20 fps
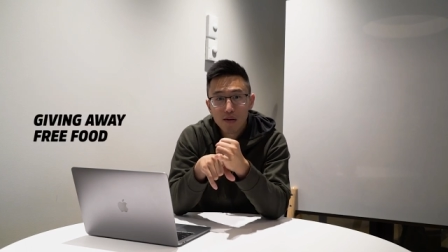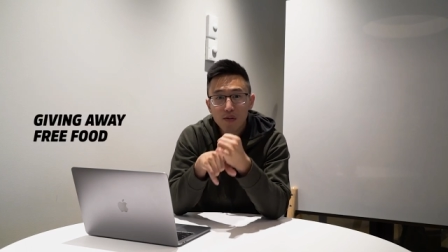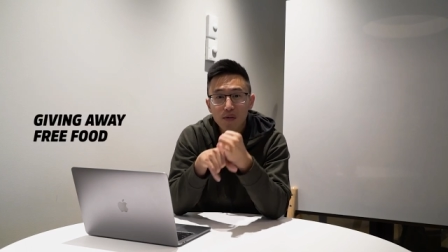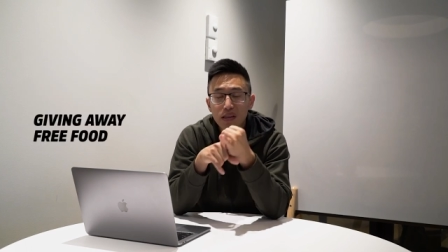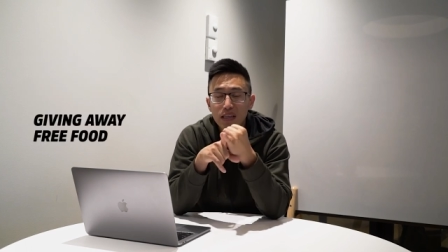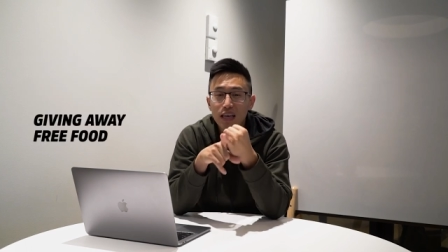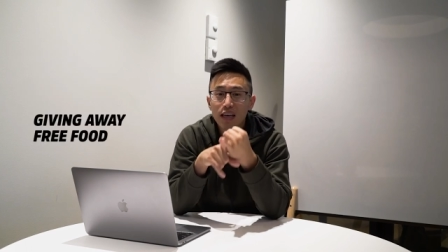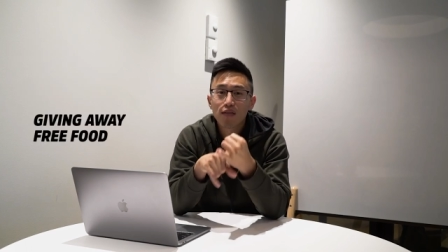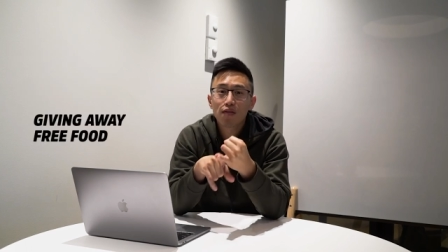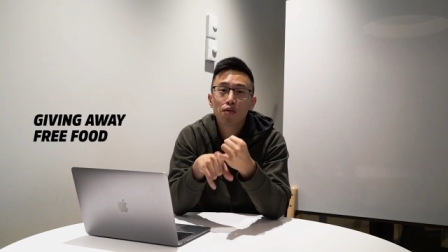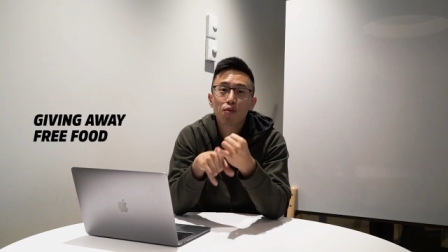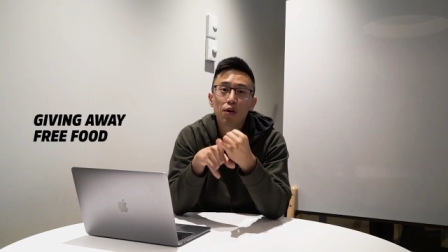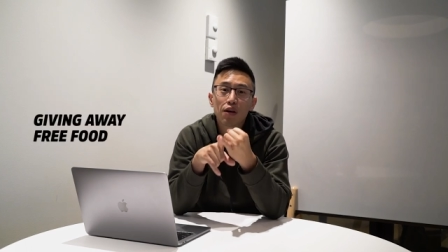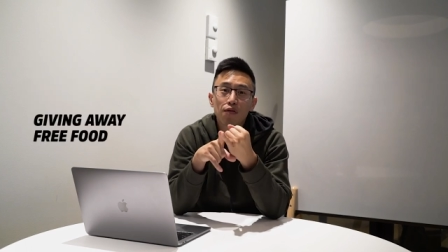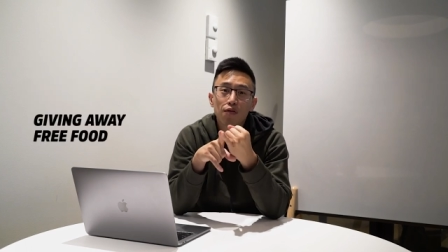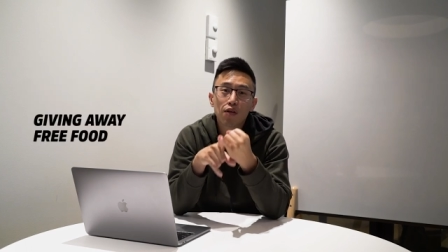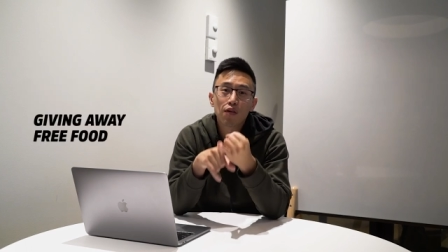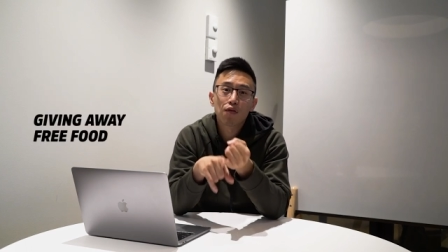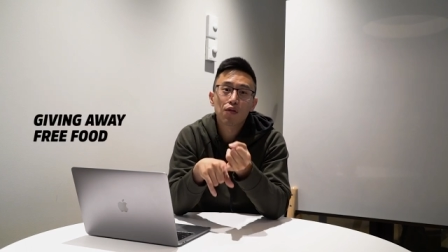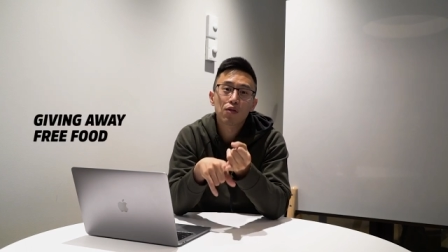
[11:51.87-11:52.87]
when they give away
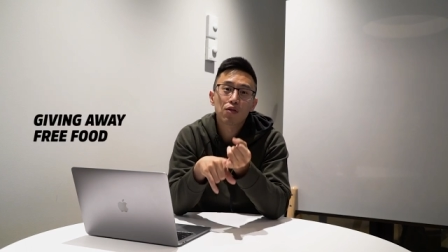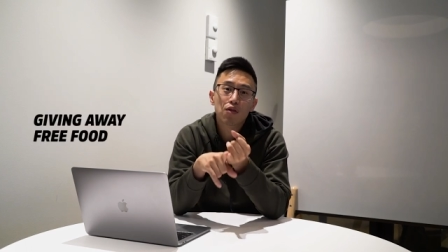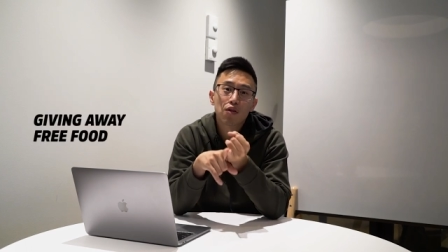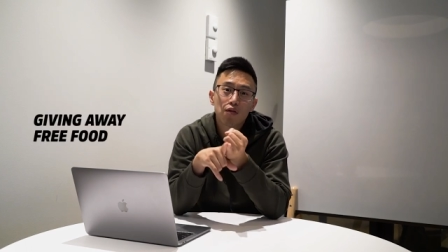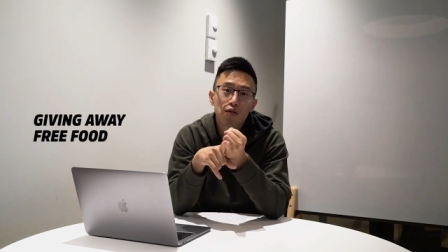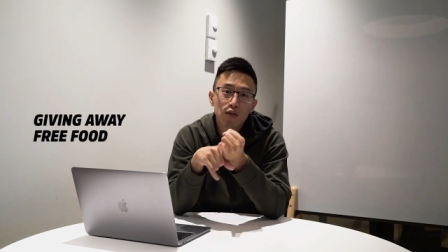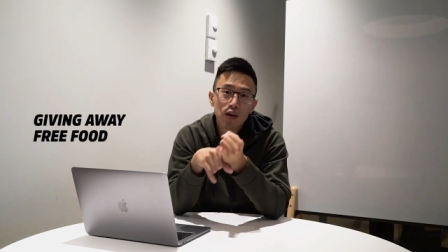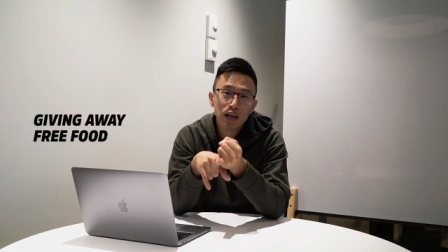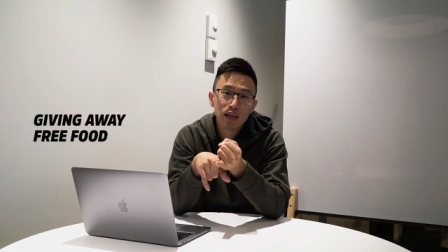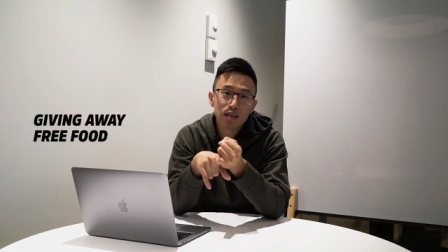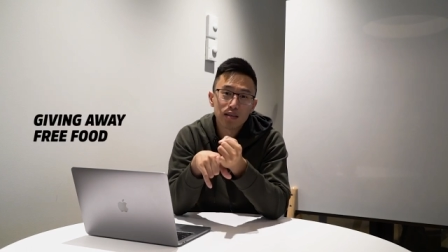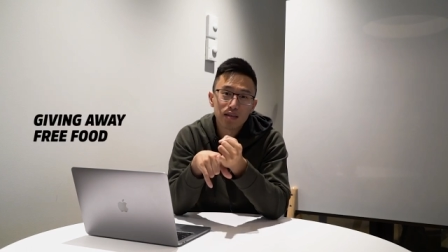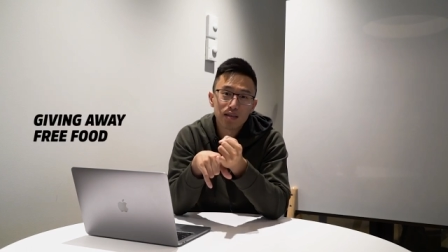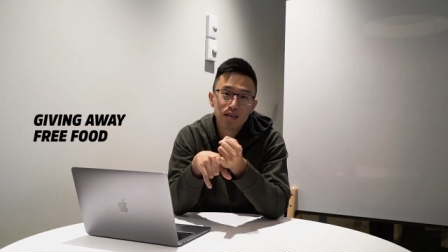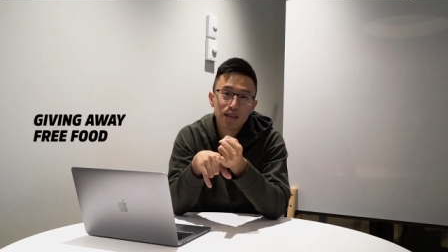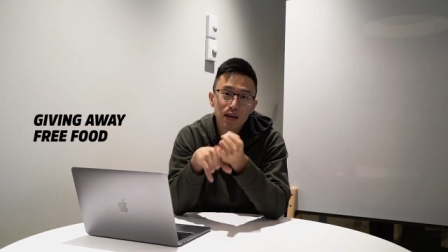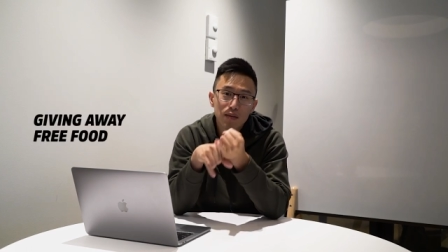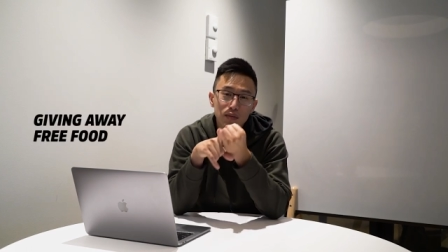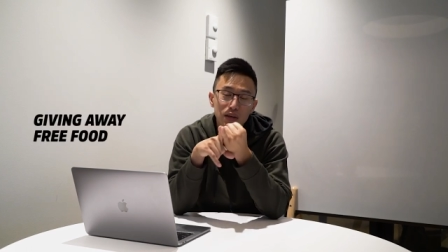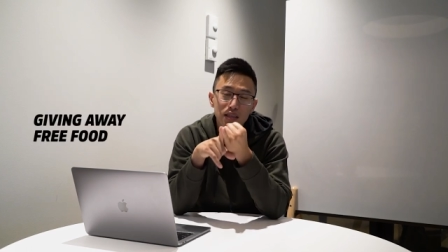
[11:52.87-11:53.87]
free food to your
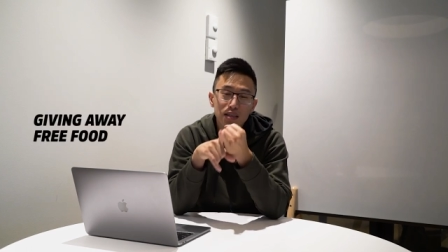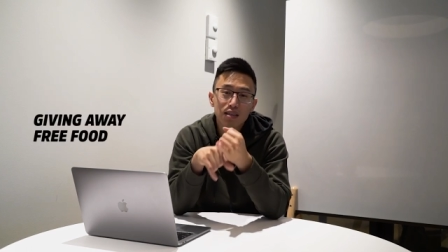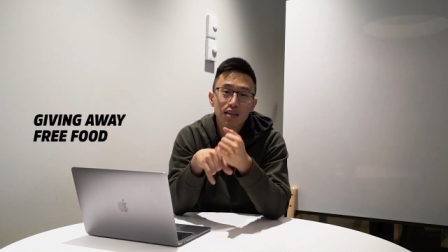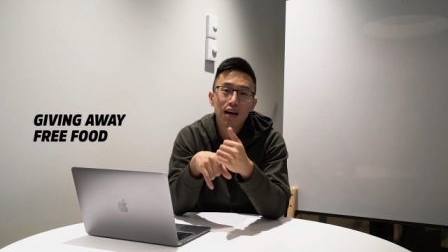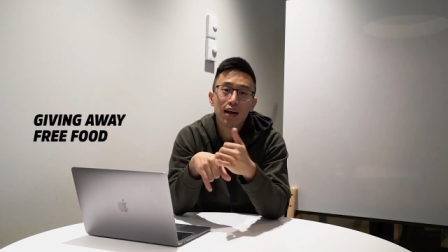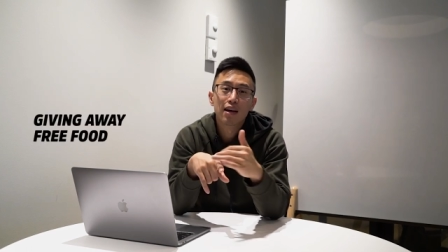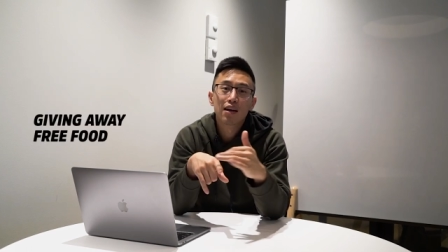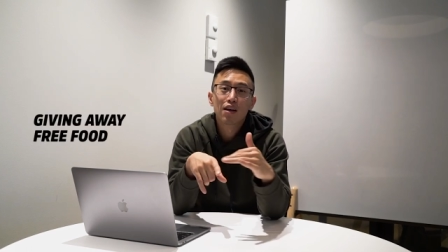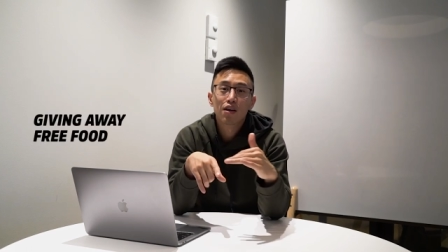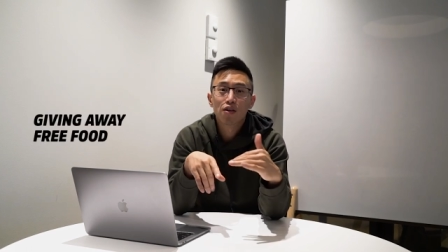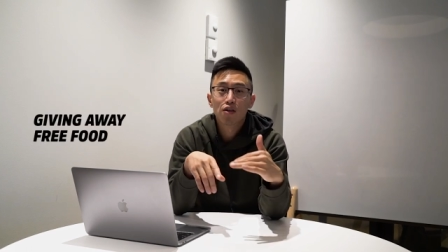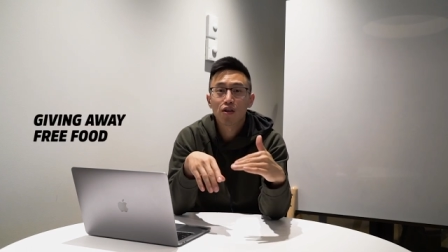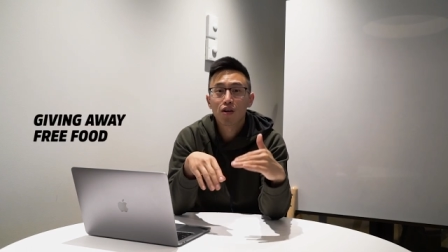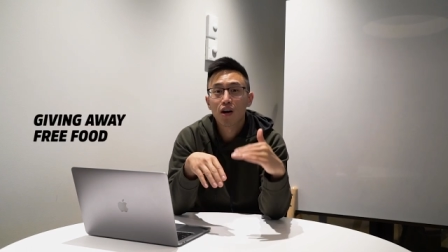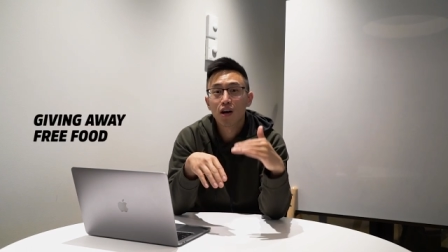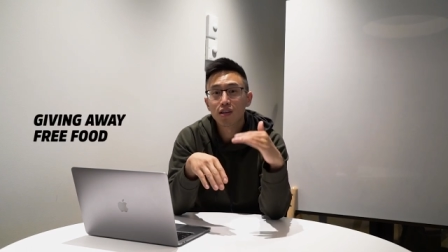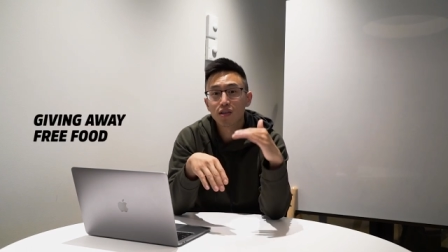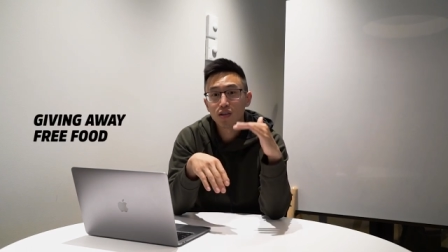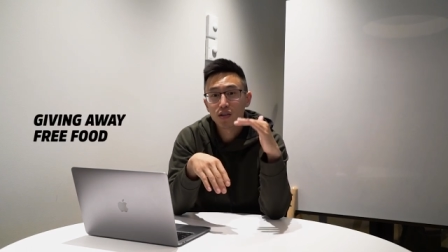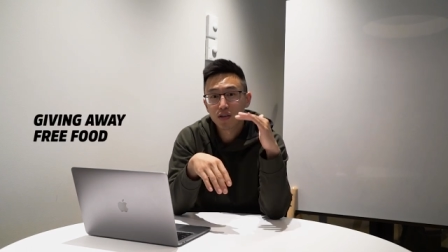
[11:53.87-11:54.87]
friends, that means that your
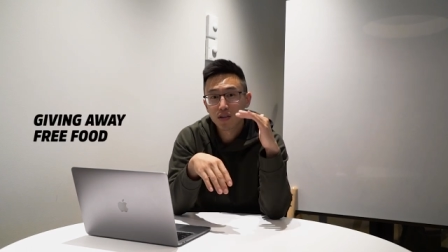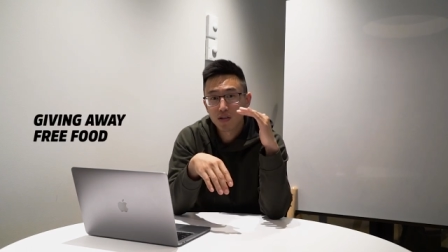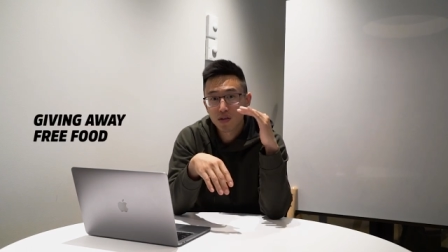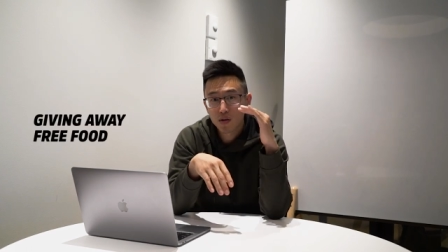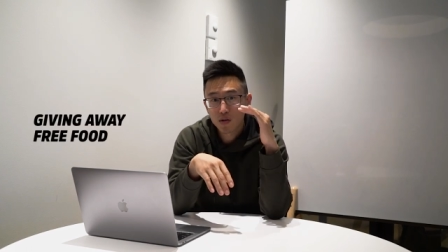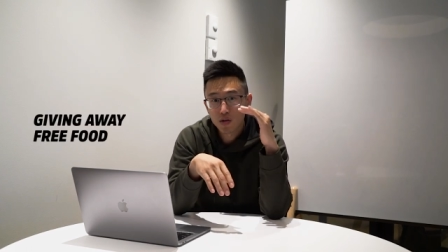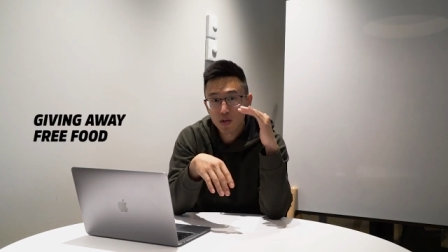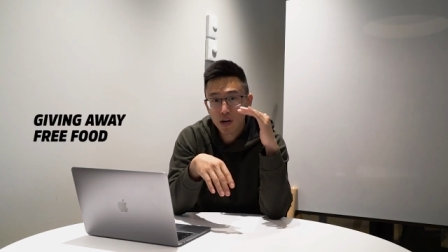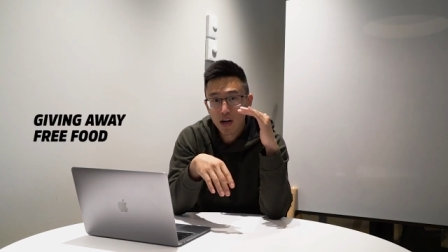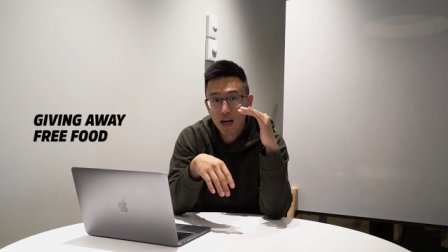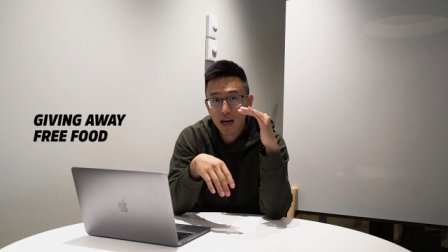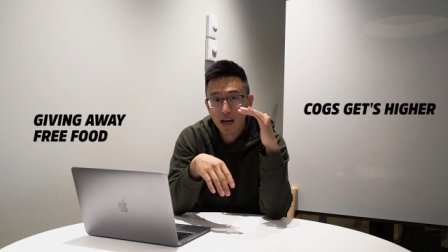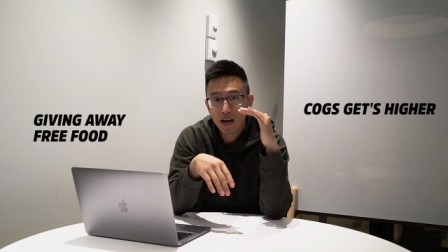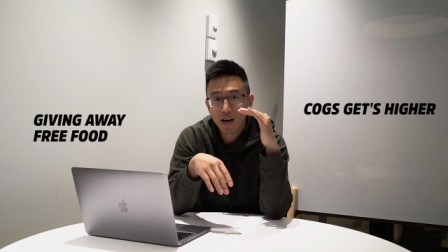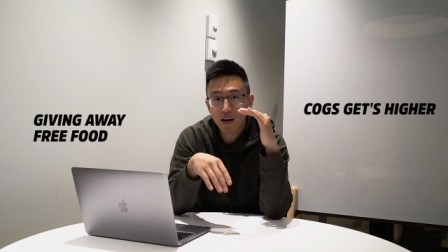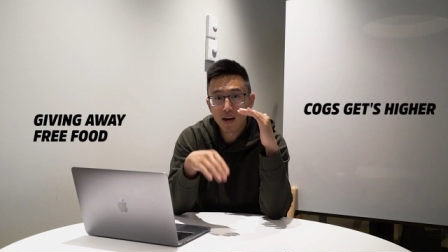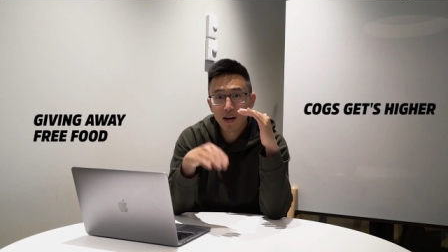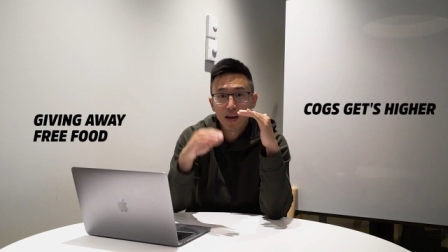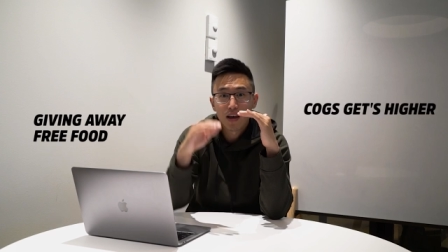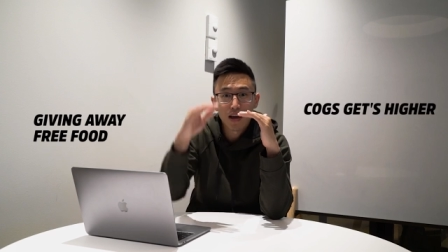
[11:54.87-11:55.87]
cost of goods sold are
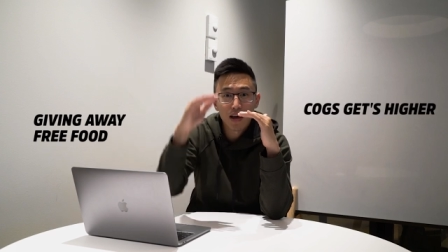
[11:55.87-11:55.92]
higher